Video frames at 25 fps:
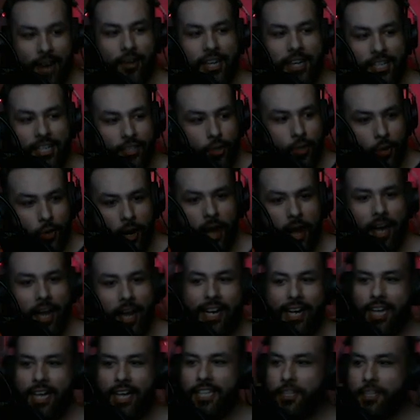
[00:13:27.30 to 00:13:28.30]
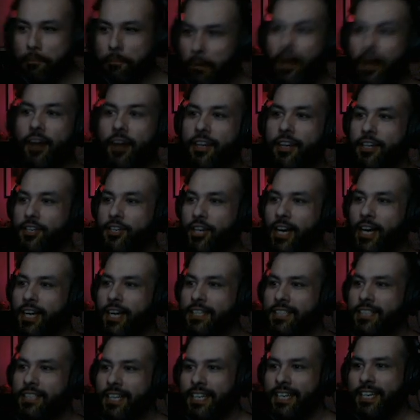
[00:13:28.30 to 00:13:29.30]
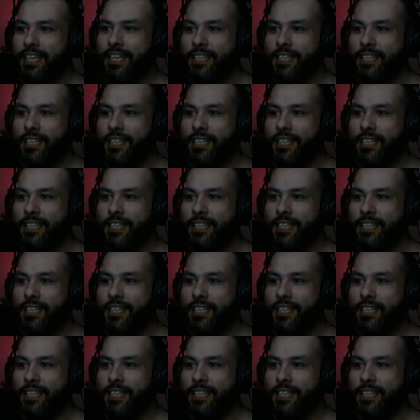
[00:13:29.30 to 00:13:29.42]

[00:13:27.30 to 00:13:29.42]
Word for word: he's crying, he's apologizing,